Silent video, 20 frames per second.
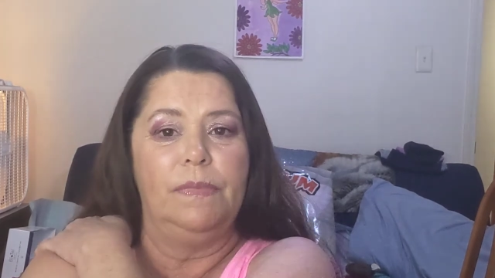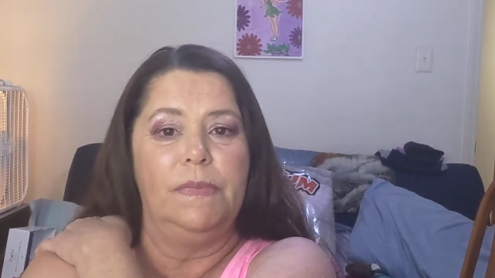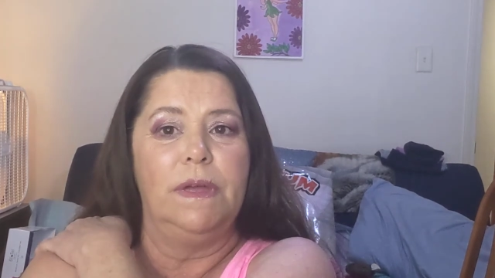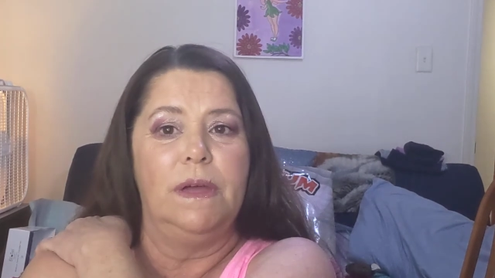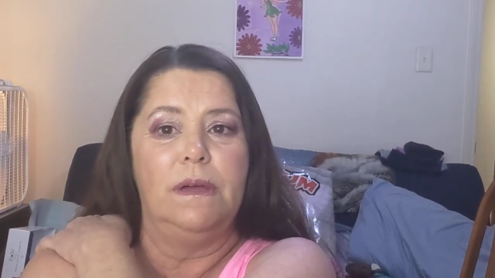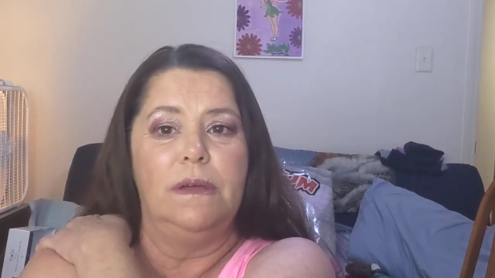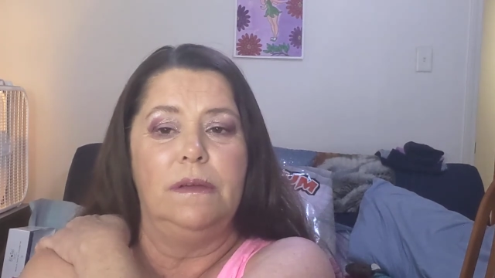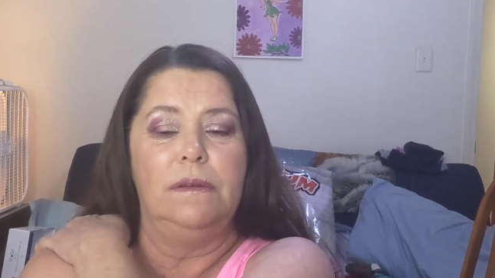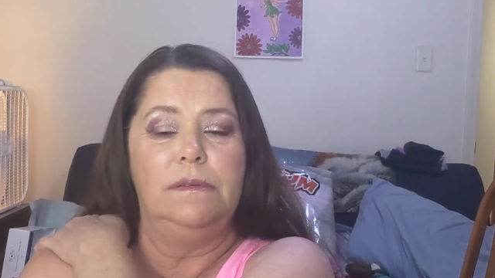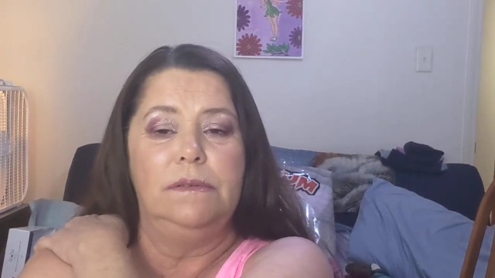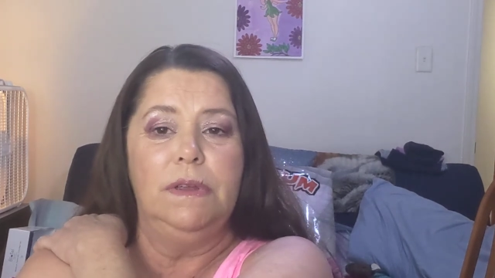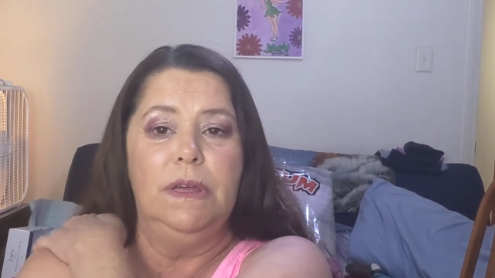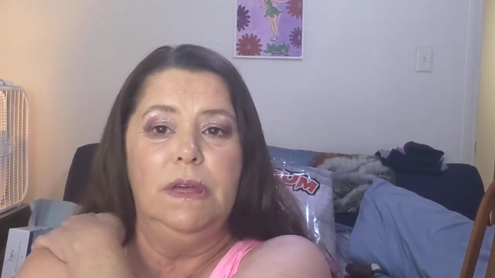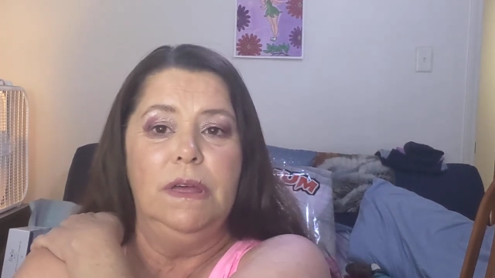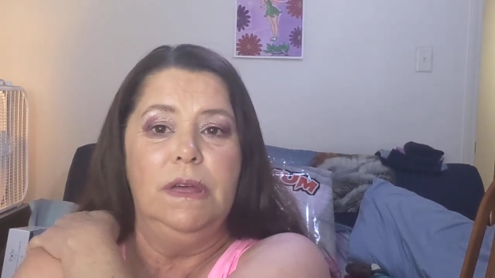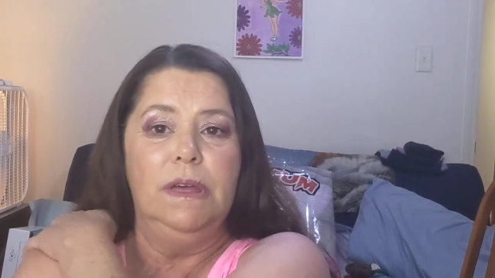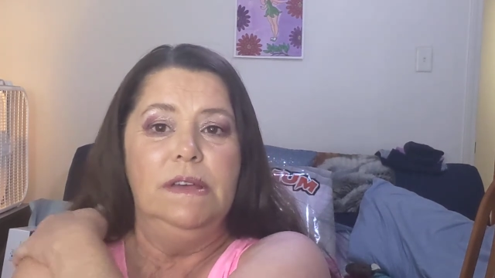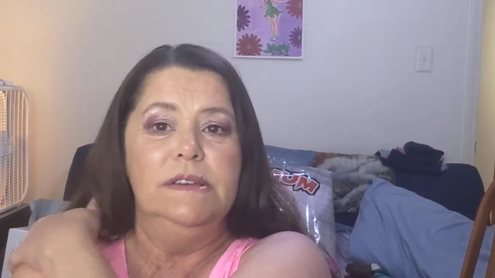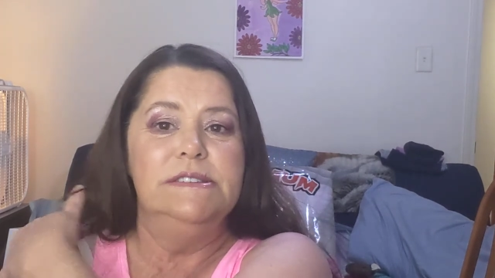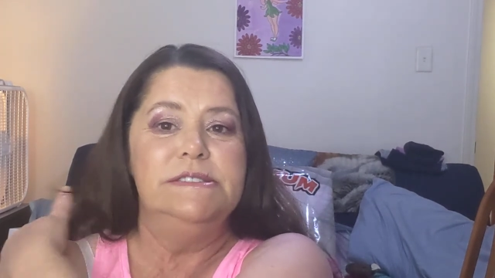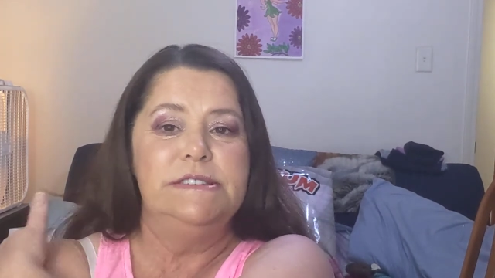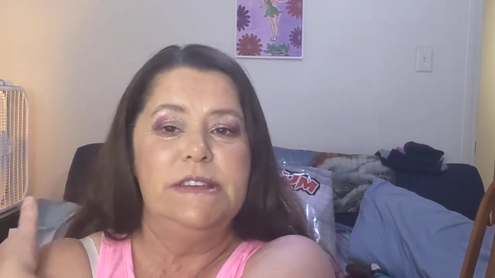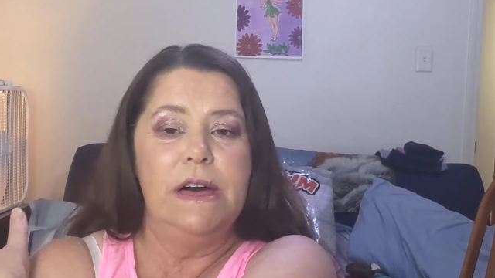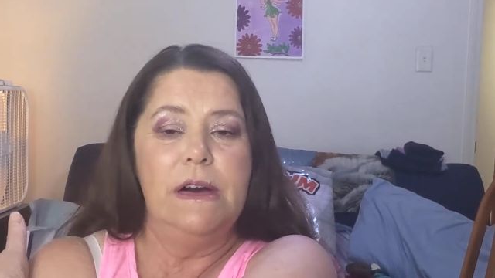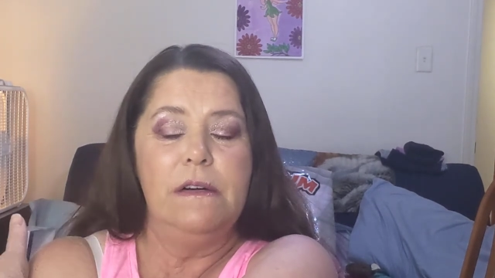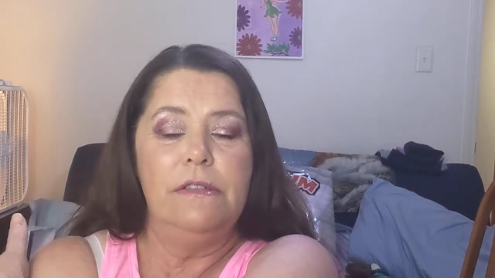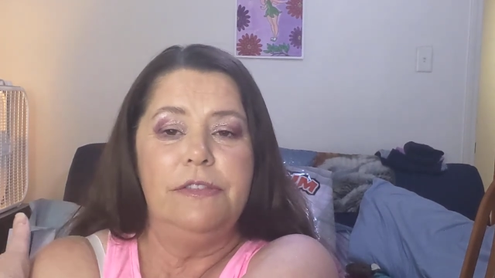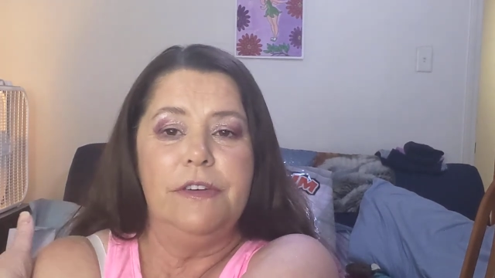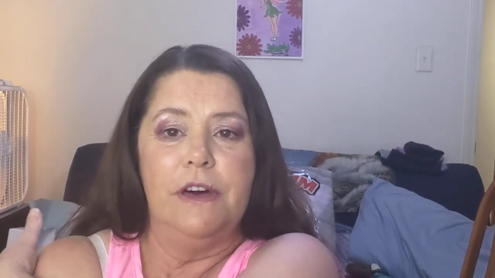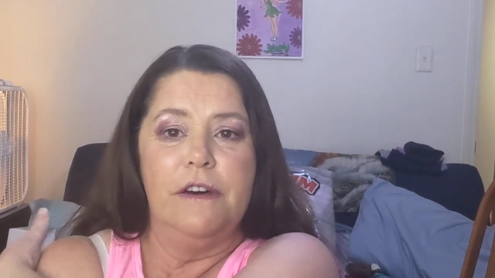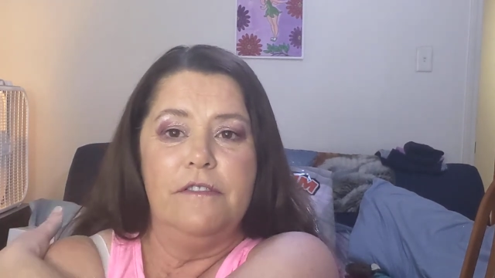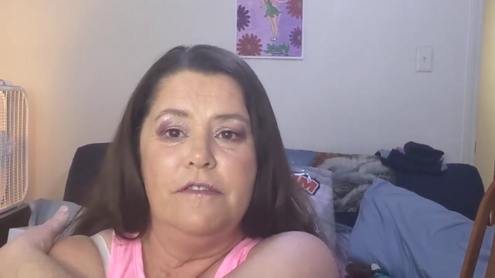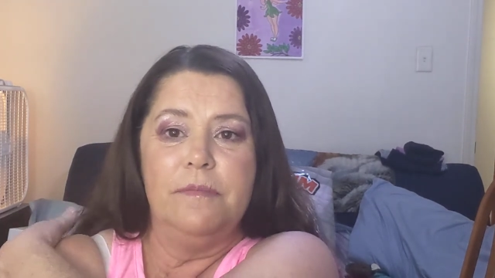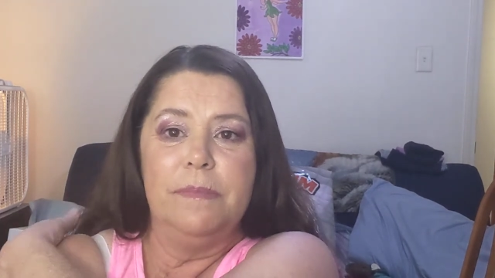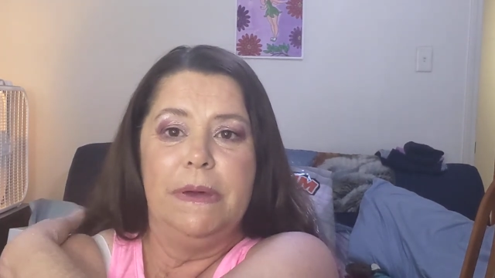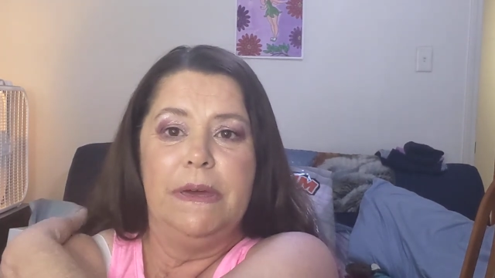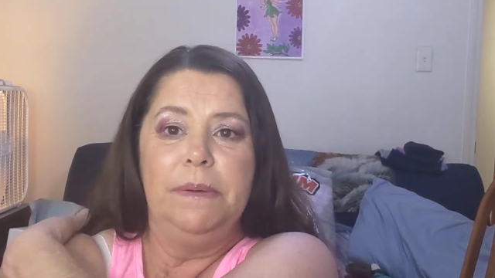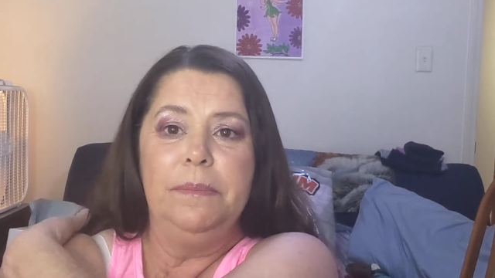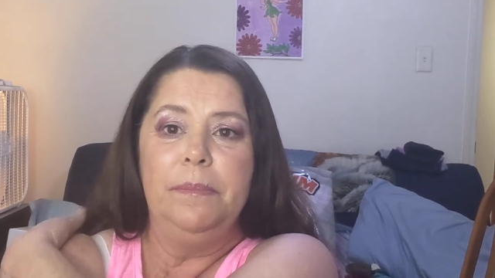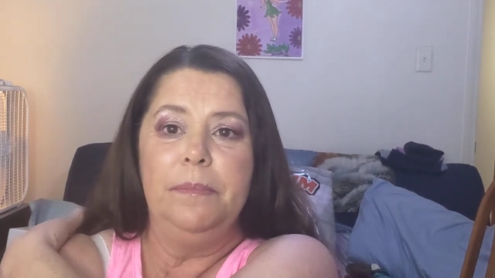uh, south of
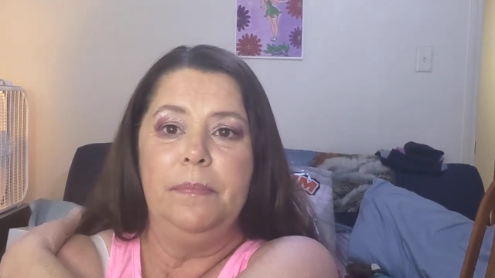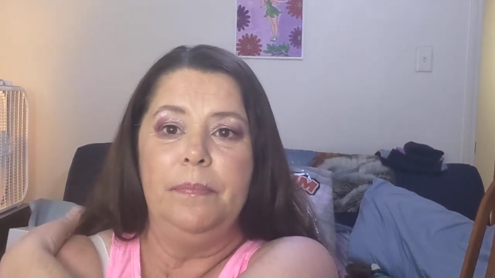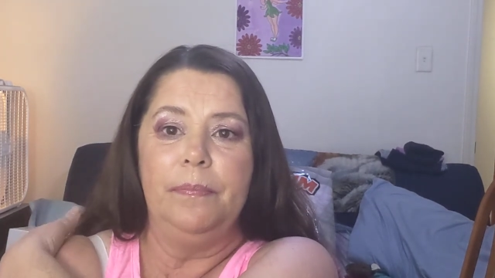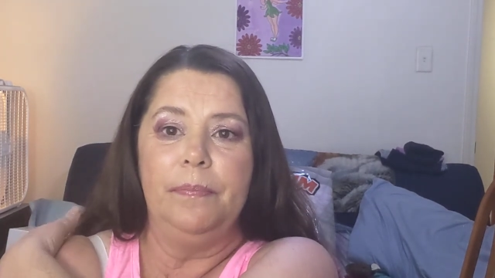me.